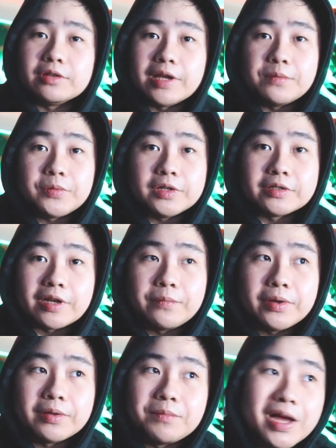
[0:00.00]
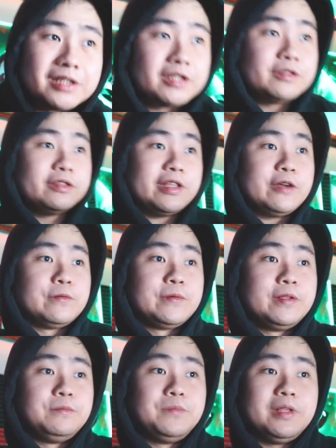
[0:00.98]
on April 7. Imagine, they
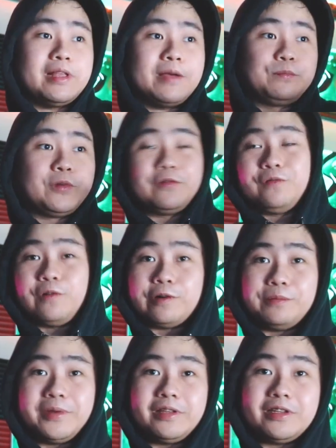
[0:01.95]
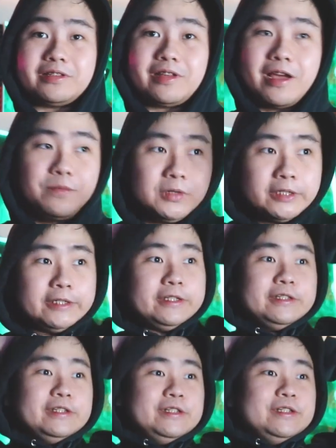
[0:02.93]
will be like performing this live.
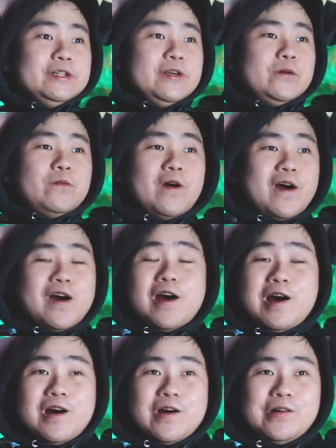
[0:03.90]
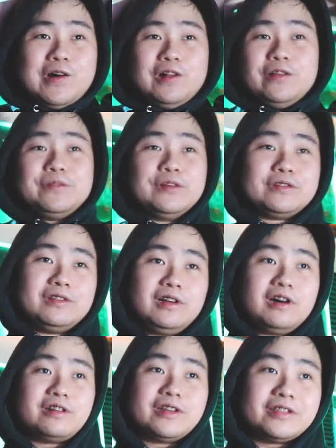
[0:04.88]
Wow, all of those
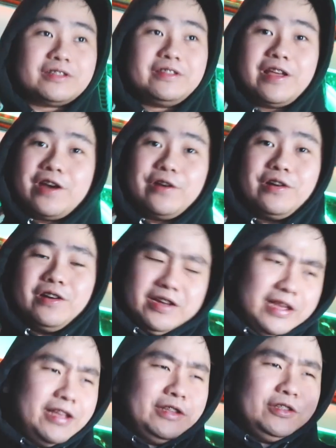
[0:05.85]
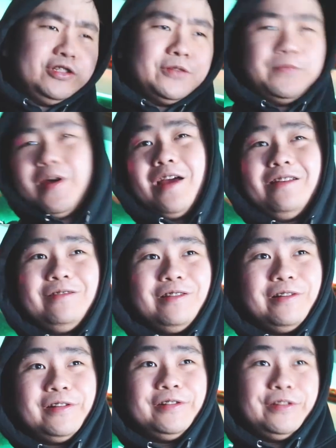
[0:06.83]
luckies there in
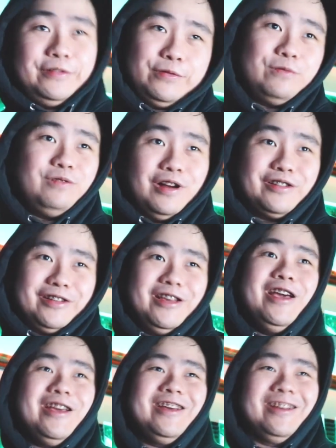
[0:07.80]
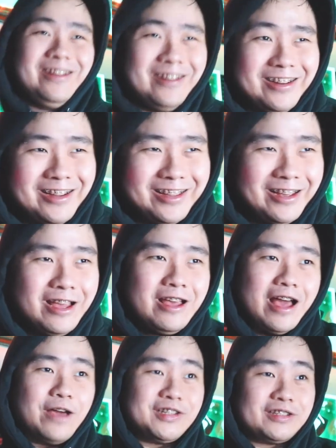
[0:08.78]
Japan are just so lucky. Really,
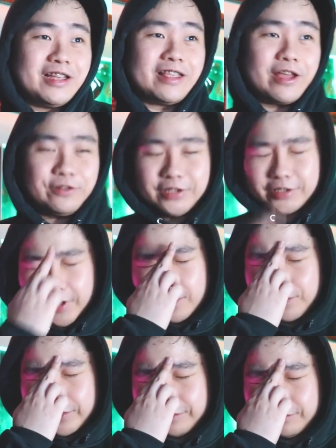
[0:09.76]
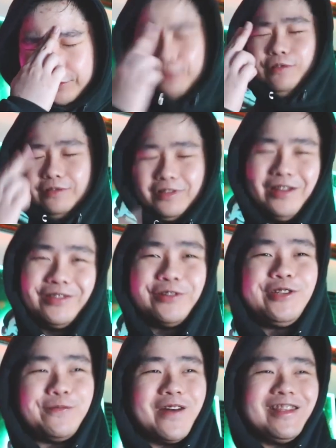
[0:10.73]
I wish that I could just teleport
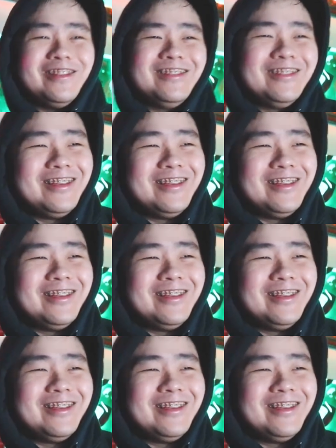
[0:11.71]
to Japan